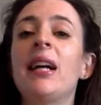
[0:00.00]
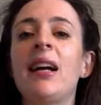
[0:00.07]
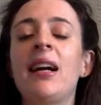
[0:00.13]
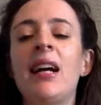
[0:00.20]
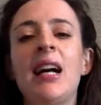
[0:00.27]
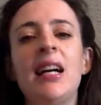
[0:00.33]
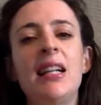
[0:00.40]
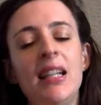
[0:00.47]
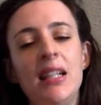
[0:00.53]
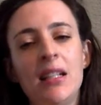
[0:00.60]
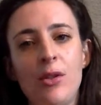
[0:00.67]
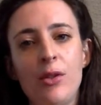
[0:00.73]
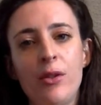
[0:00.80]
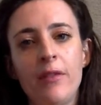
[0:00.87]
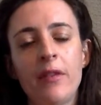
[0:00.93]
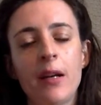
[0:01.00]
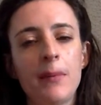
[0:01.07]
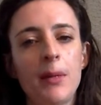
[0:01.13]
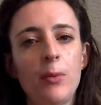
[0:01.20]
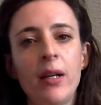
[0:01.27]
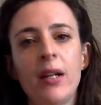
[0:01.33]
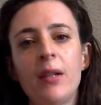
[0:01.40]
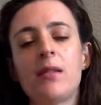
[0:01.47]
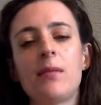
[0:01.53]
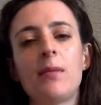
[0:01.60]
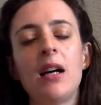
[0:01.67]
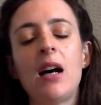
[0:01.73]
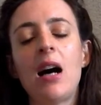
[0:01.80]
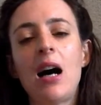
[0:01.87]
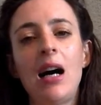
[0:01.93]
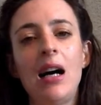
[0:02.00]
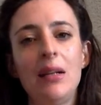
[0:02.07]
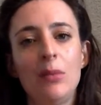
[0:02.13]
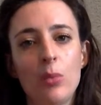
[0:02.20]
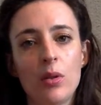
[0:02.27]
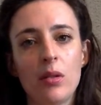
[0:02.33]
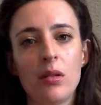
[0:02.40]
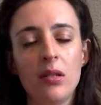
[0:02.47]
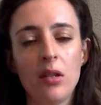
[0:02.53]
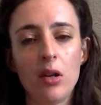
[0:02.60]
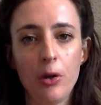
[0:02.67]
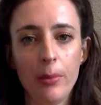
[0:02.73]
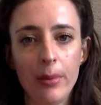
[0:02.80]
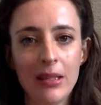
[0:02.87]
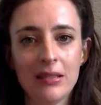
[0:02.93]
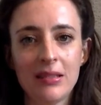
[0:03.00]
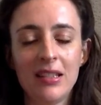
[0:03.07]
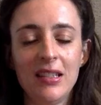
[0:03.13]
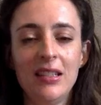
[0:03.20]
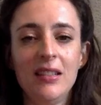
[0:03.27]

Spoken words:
incarnated into a family where the heart wasn't open,